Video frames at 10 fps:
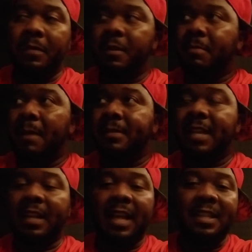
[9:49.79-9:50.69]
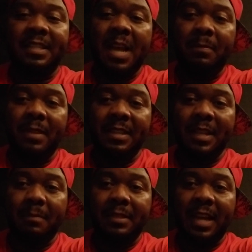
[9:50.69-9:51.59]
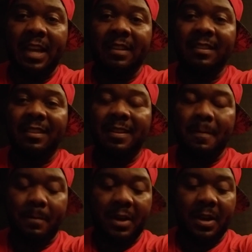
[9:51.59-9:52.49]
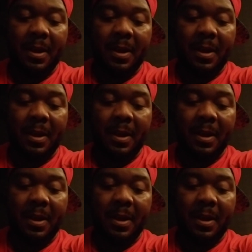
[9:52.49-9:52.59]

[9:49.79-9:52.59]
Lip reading: You're probably saying a lot of the same things I'm saying. But